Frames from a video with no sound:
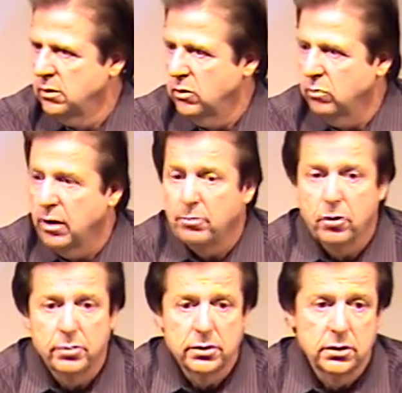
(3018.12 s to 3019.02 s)
Well, my
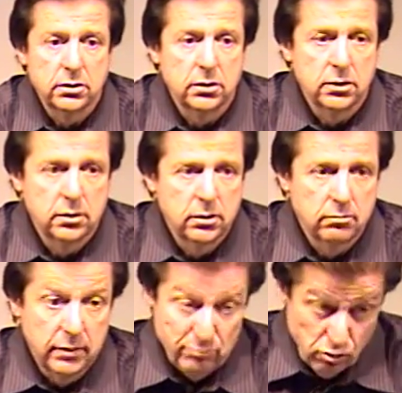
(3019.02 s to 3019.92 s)
purpose is to
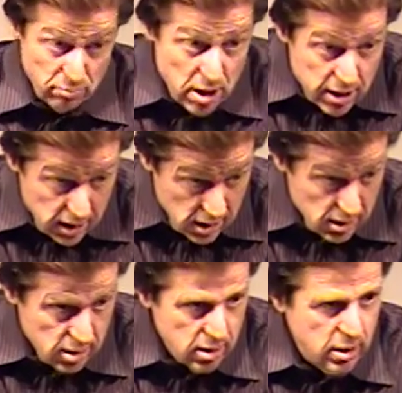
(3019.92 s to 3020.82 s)
make more money.
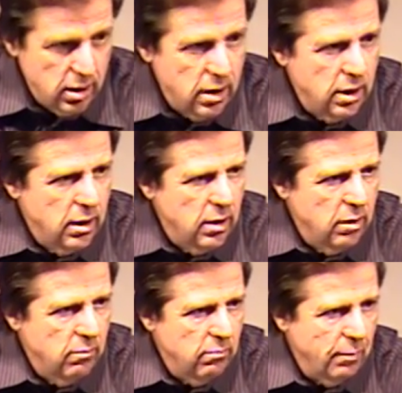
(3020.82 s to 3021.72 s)

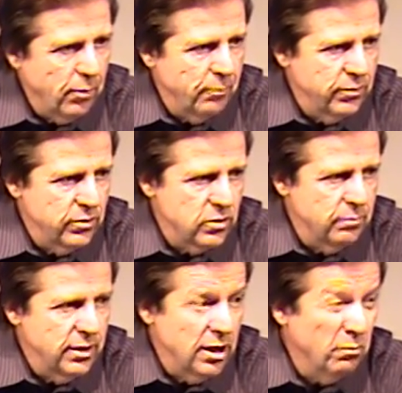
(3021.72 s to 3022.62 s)
My purpose is to
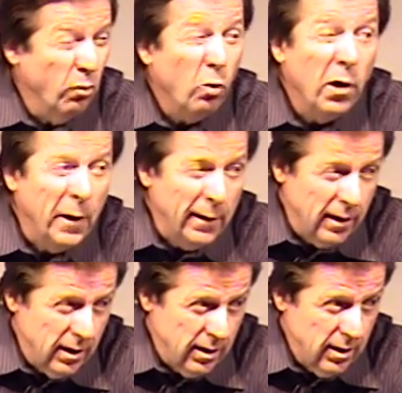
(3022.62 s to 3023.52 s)
be number one.
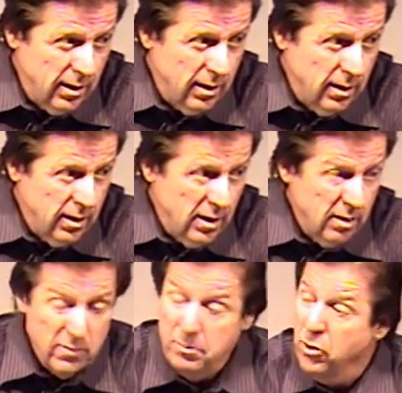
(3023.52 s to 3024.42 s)

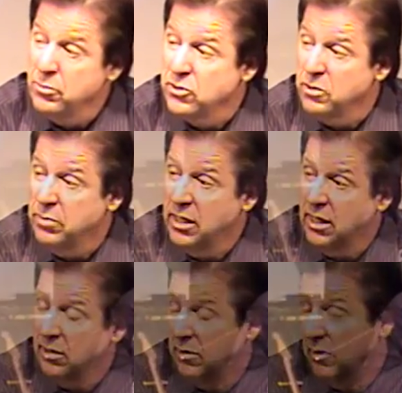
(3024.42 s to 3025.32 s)
My purpose to be